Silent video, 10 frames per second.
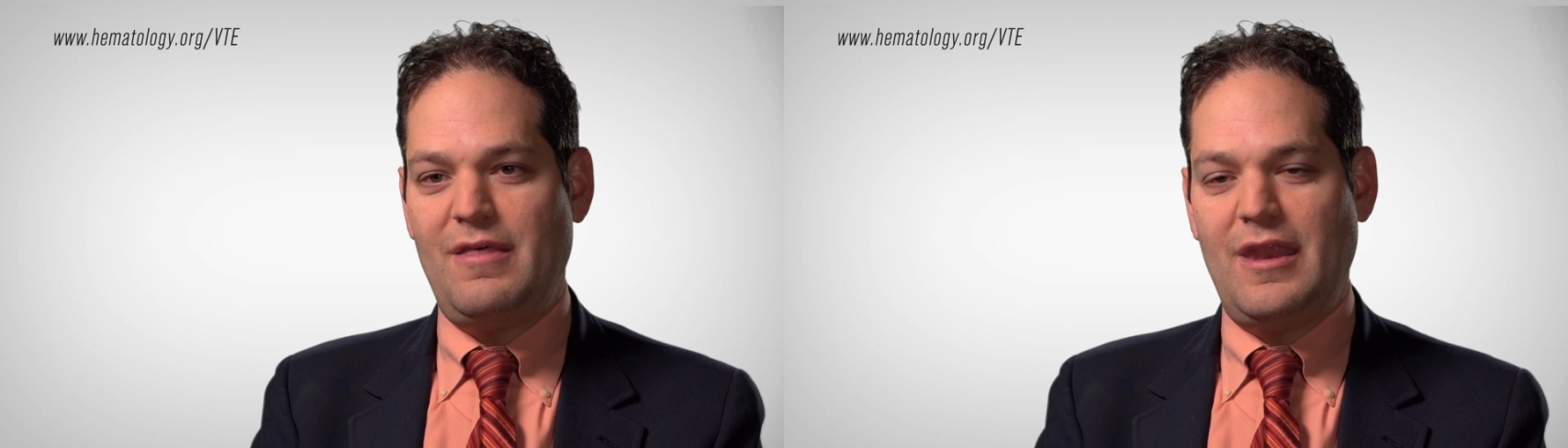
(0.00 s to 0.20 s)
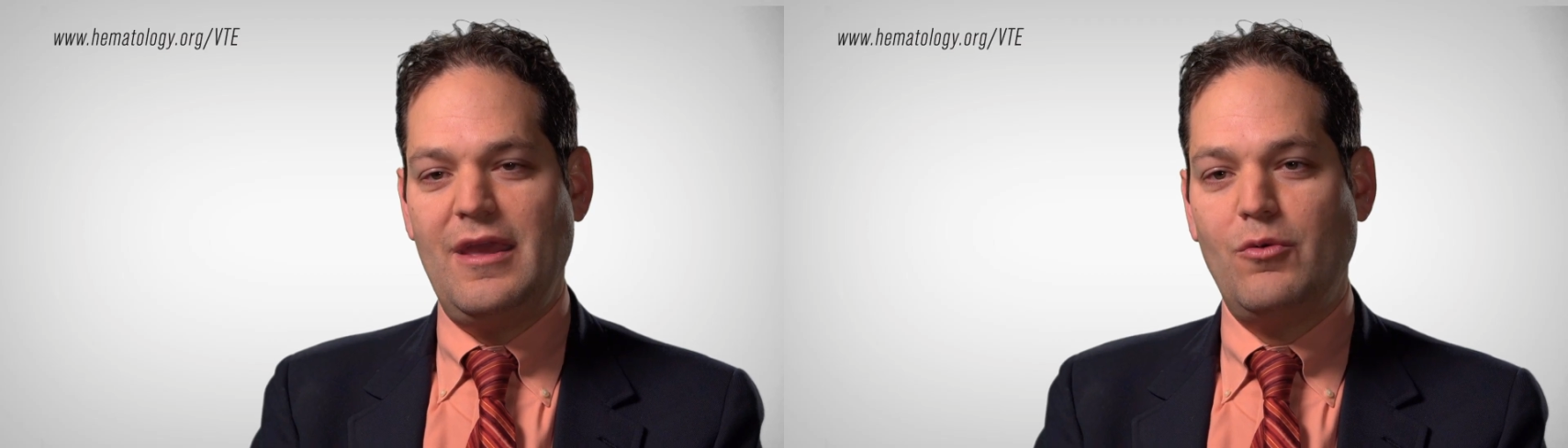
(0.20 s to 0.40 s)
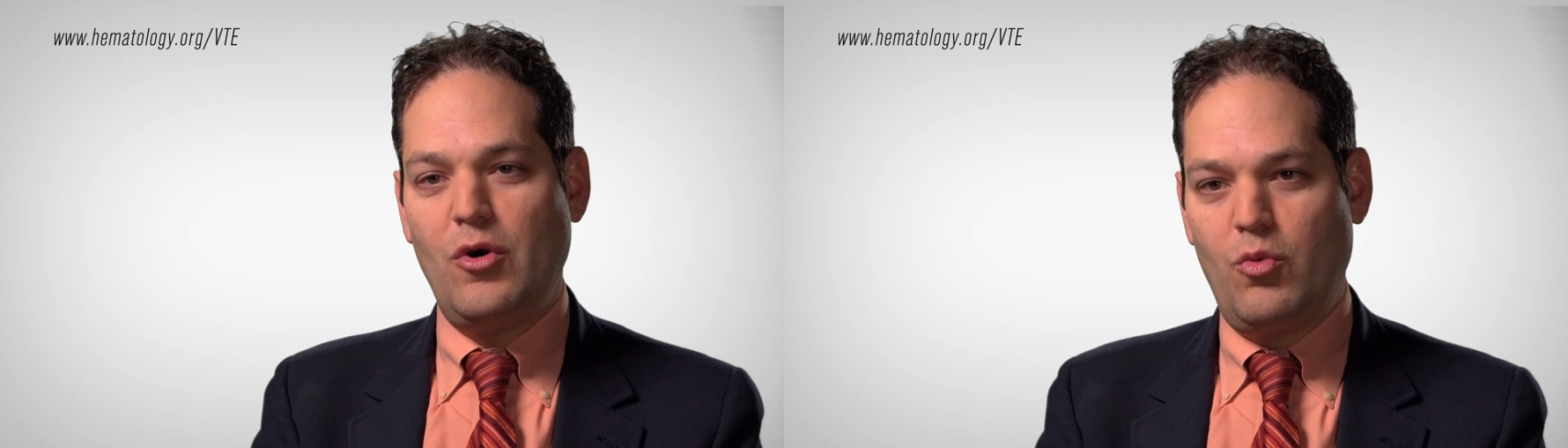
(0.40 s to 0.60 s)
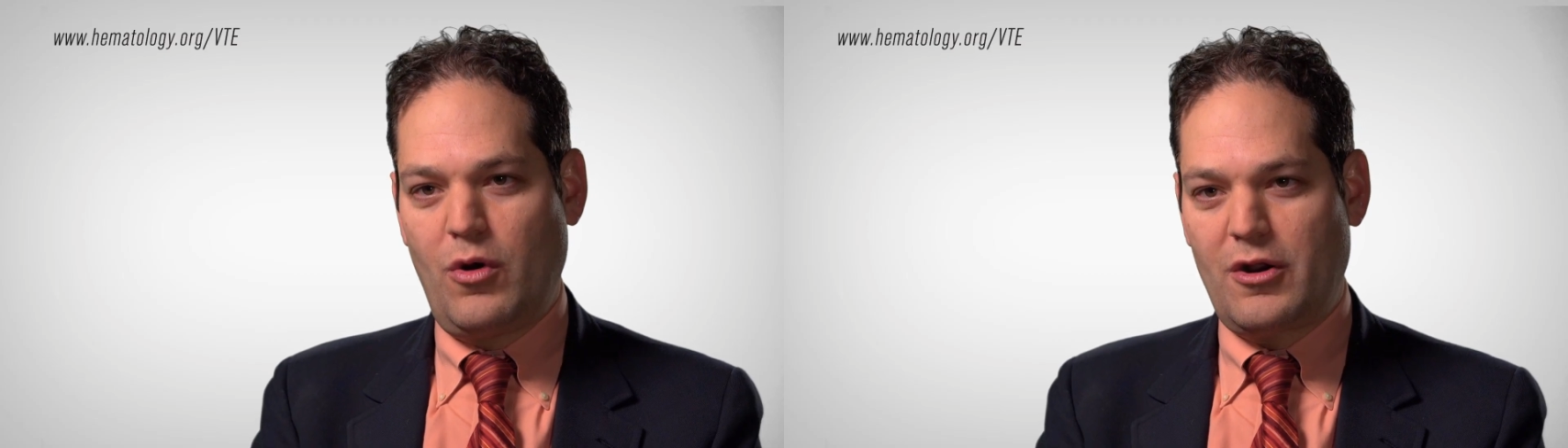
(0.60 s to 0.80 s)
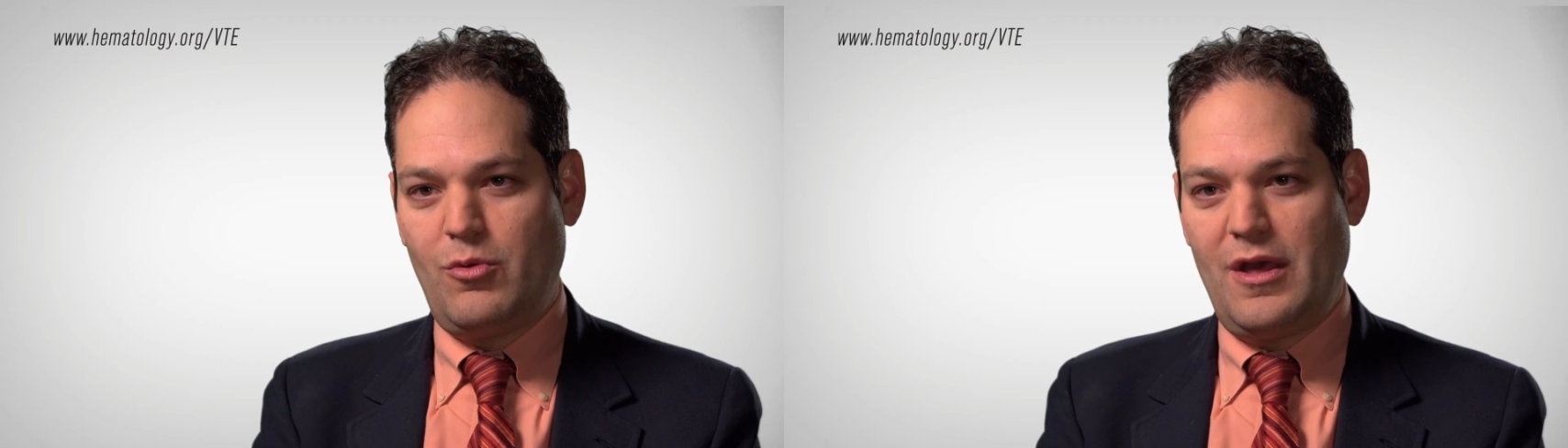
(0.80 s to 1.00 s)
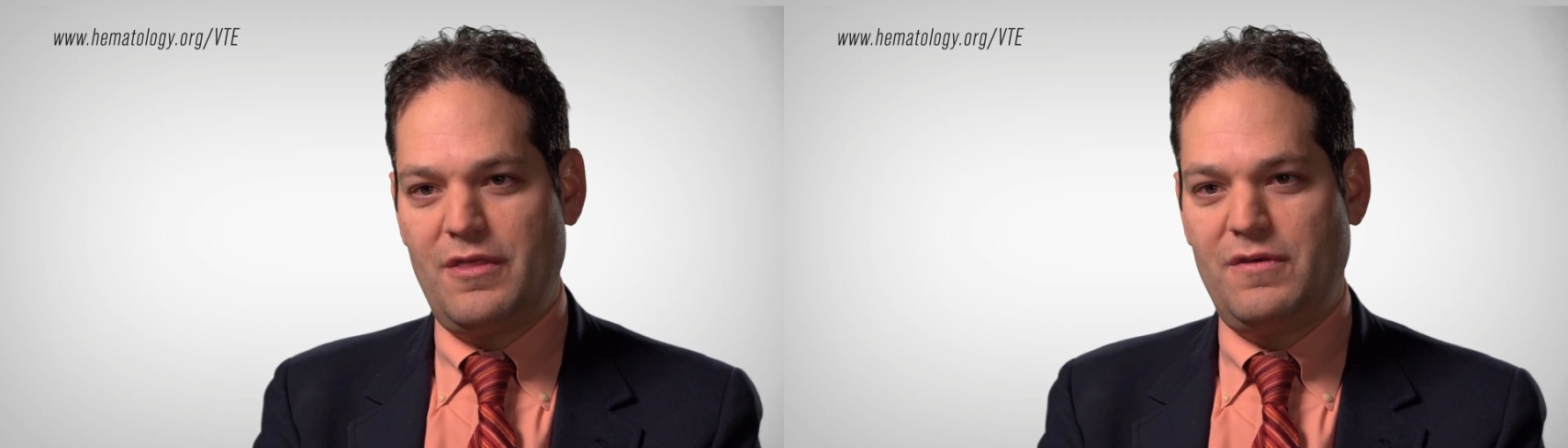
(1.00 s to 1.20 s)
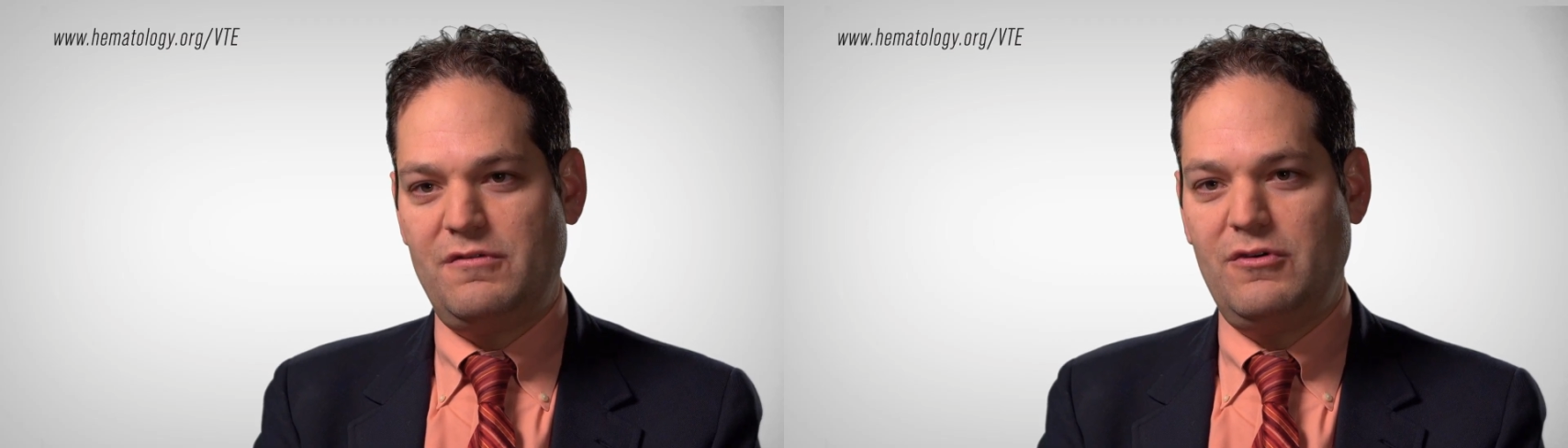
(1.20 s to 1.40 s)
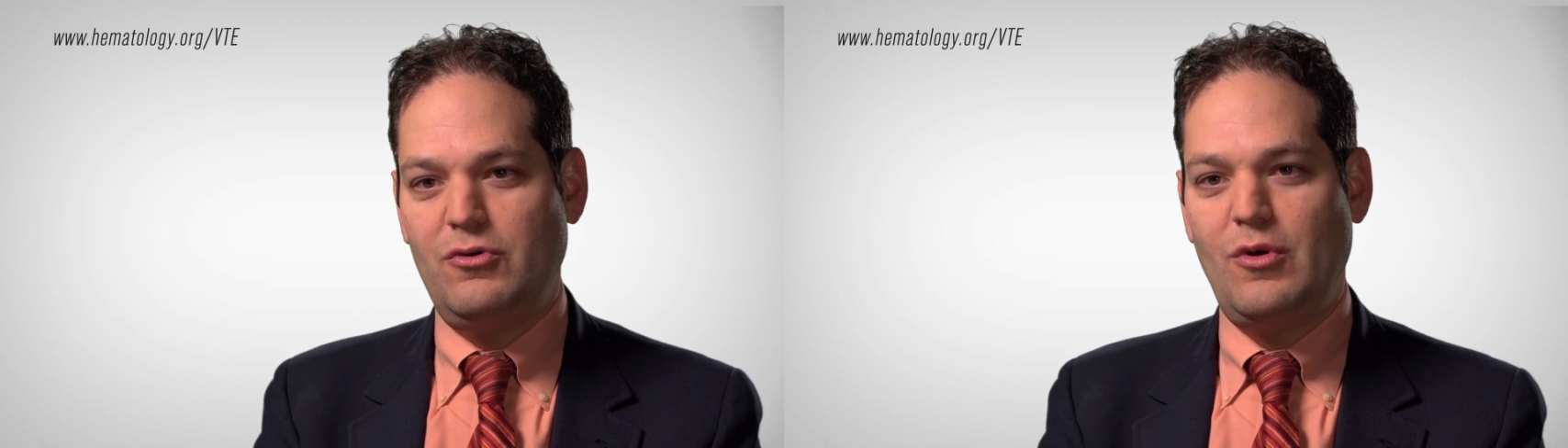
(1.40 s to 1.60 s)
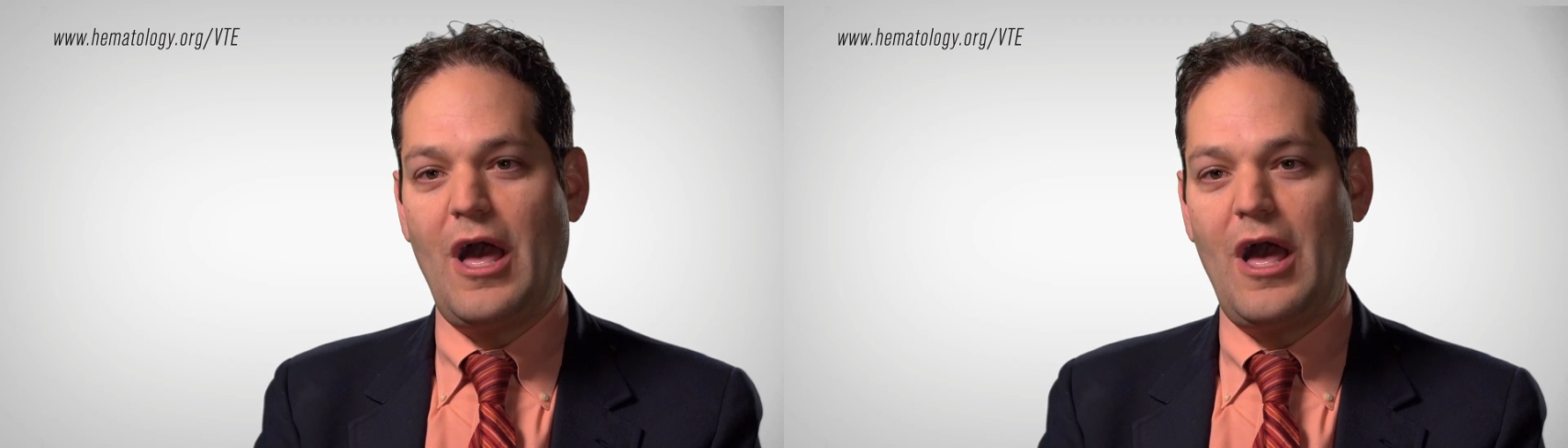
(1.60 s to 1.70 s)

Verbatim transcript: that it will work with to